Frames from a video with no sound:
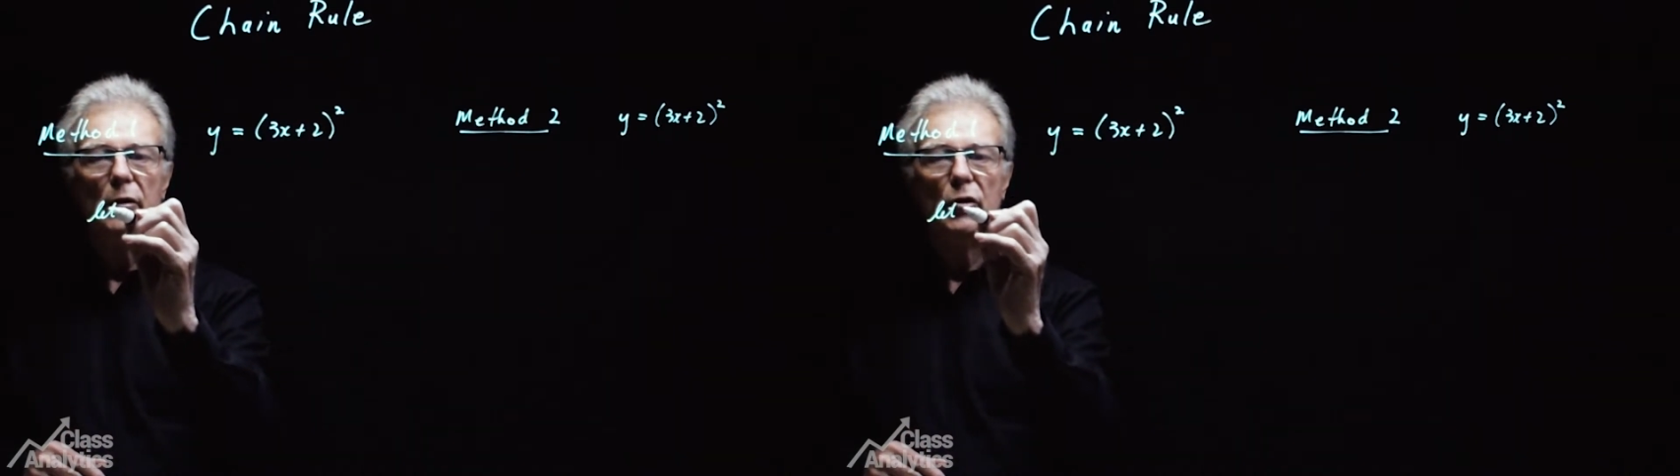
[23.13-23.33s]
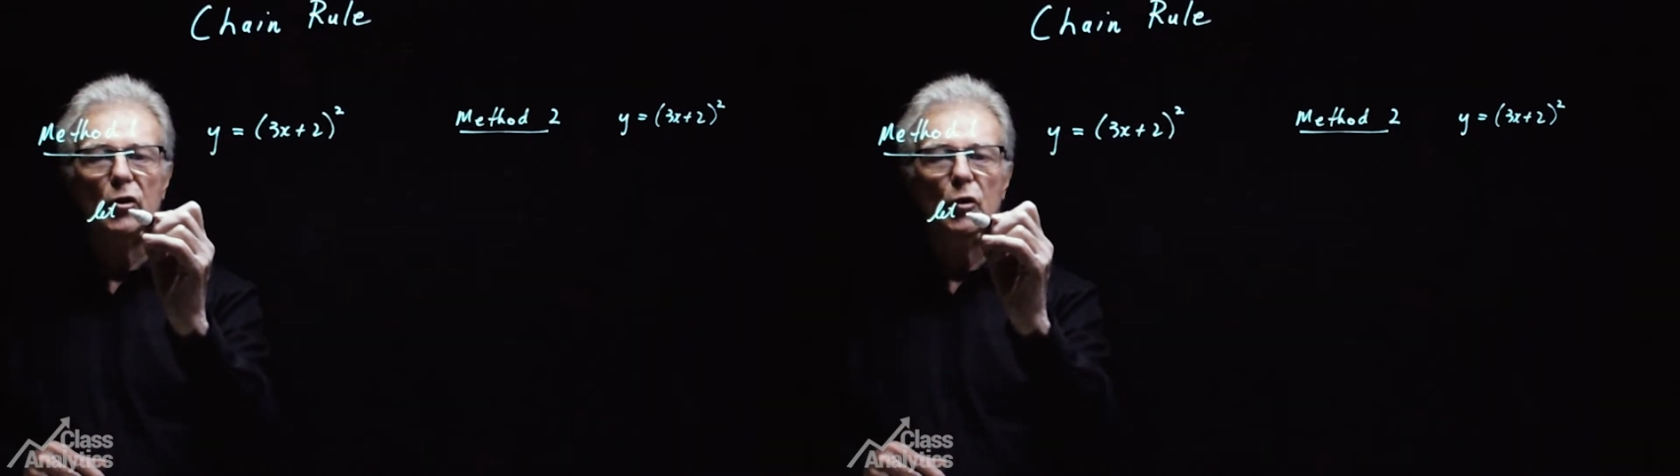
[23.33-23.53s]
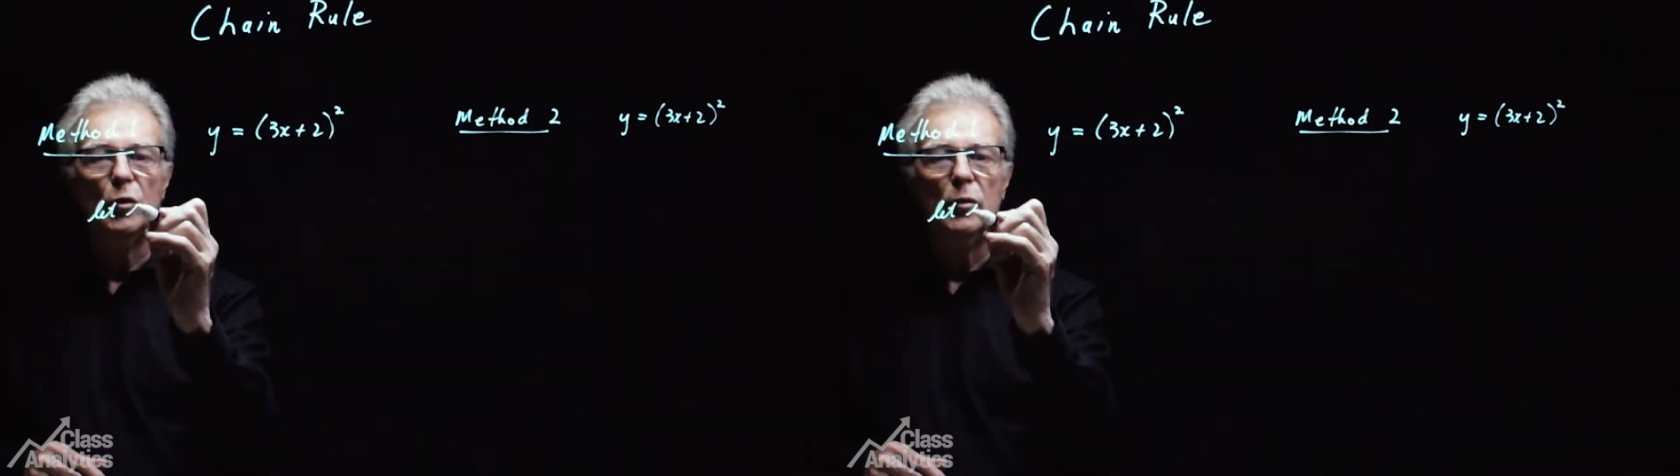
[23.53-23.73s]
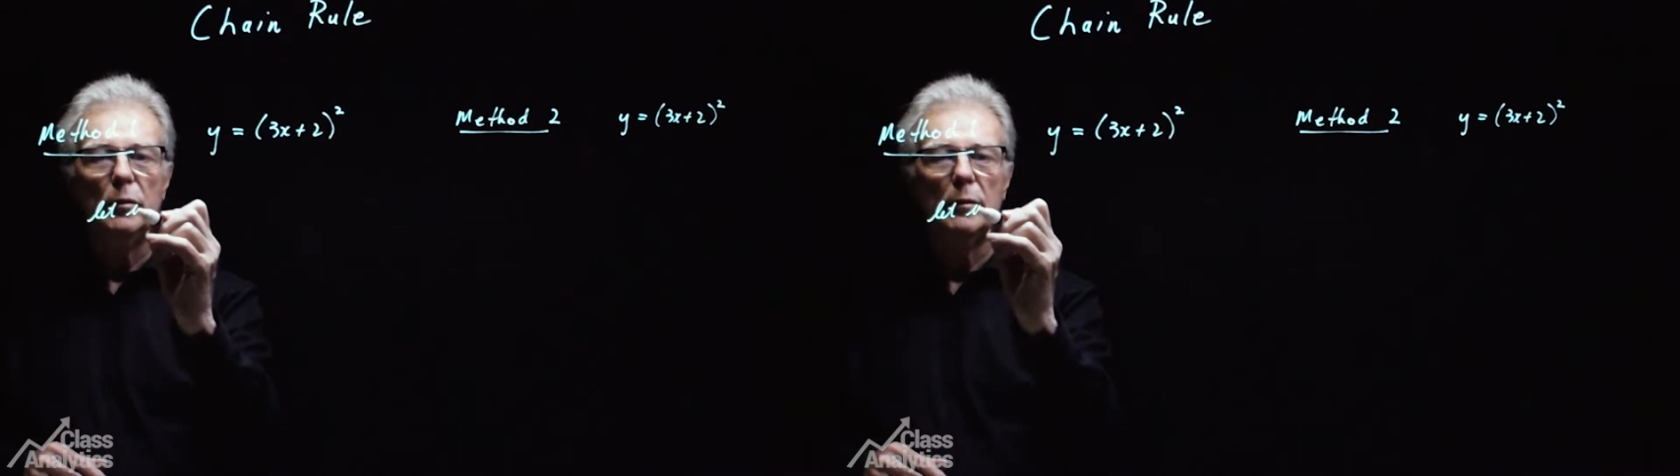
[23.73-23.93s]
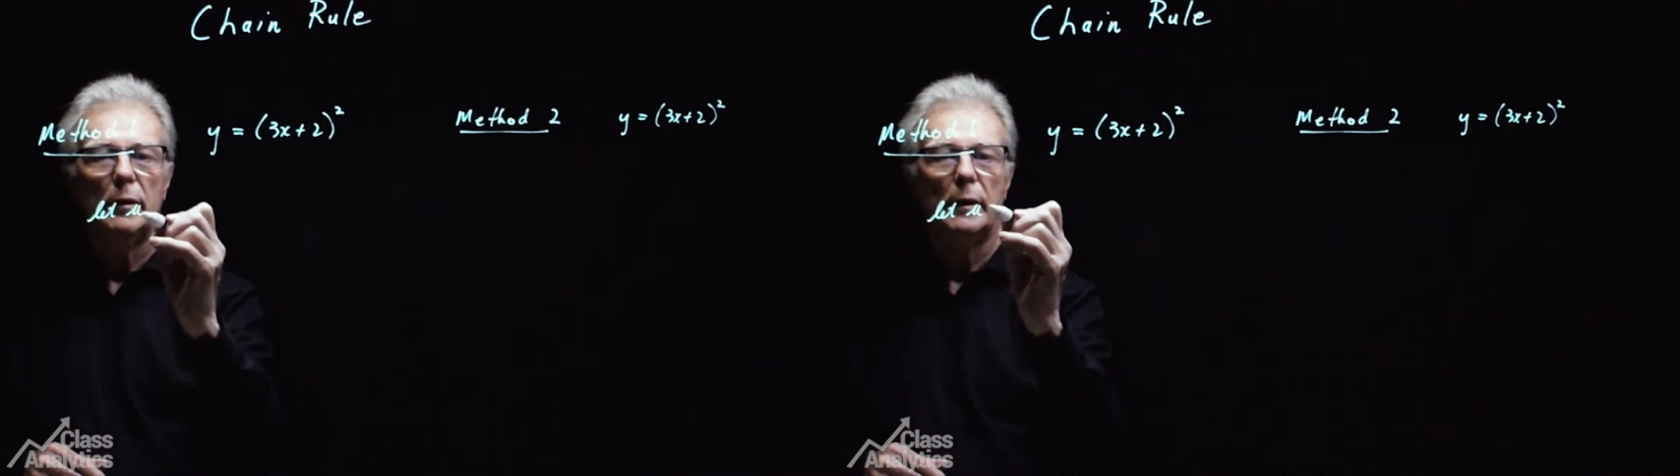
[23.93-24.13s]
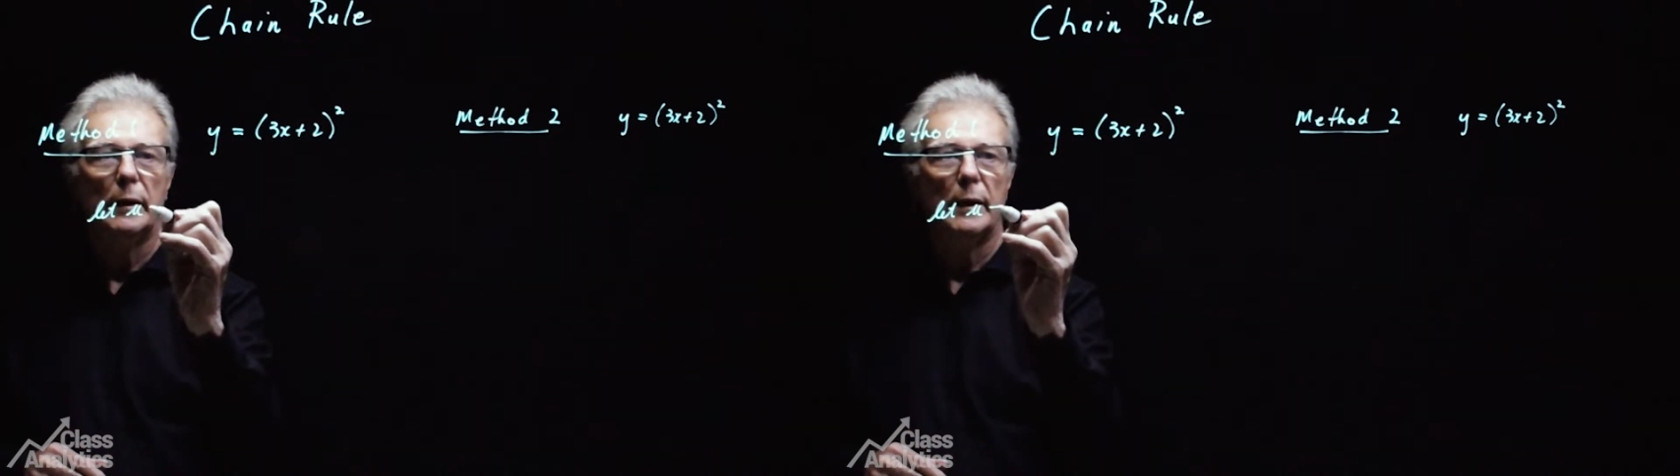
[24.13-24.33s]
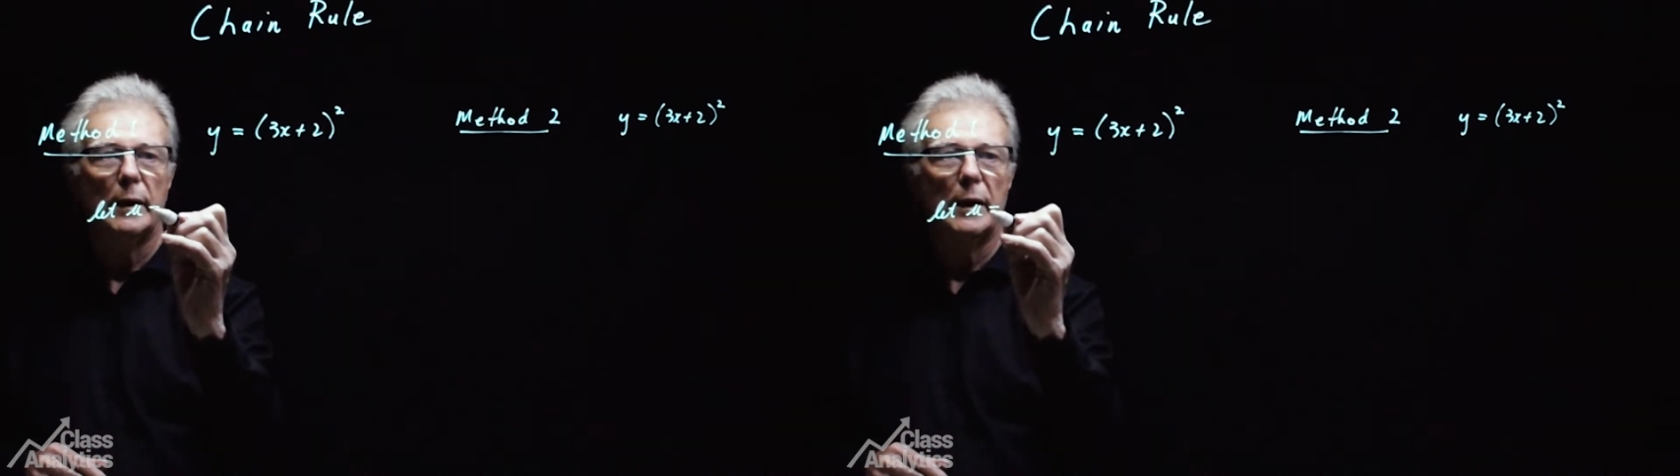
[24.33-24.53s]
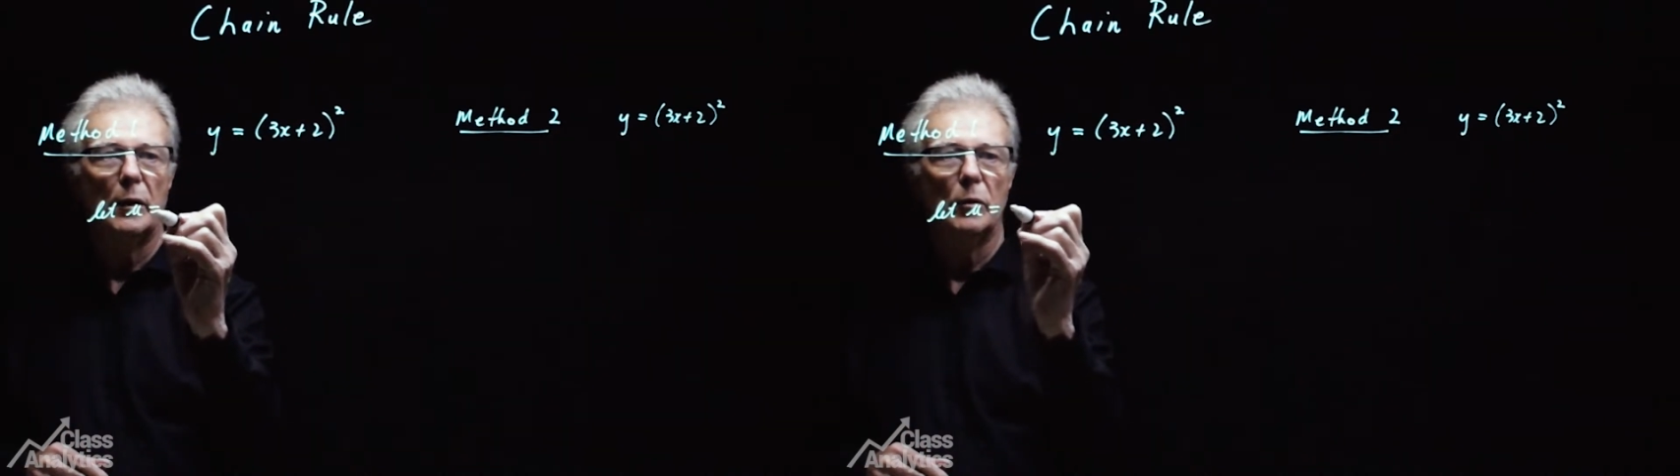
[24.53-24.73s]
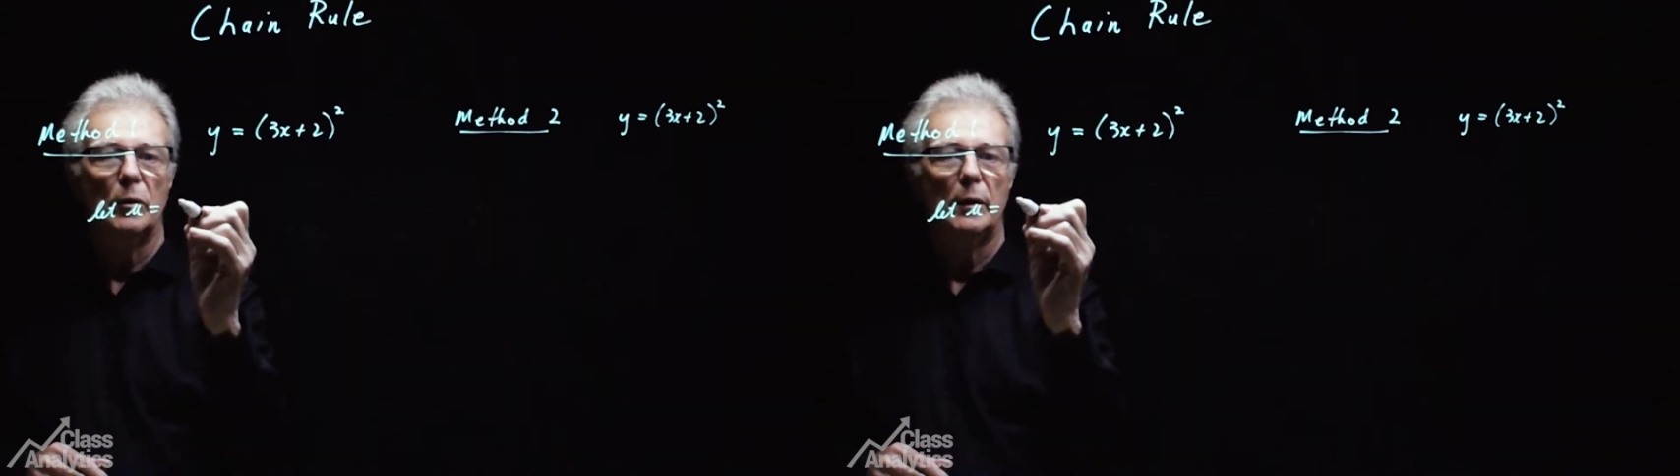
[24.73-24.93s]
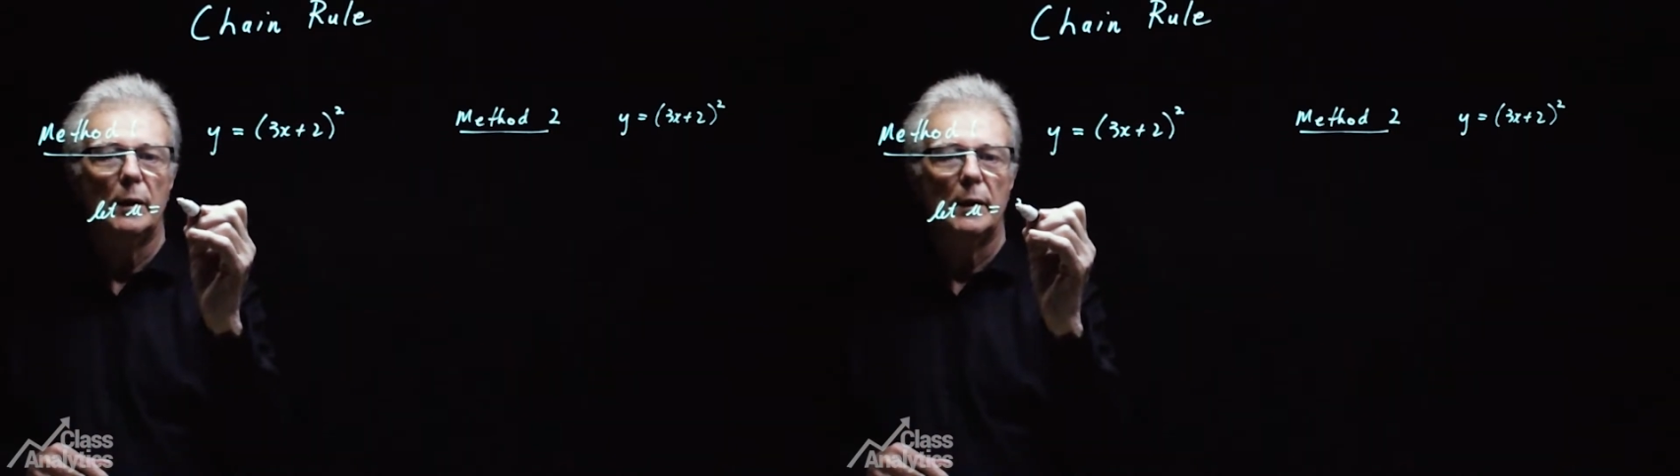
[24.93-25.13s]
u equal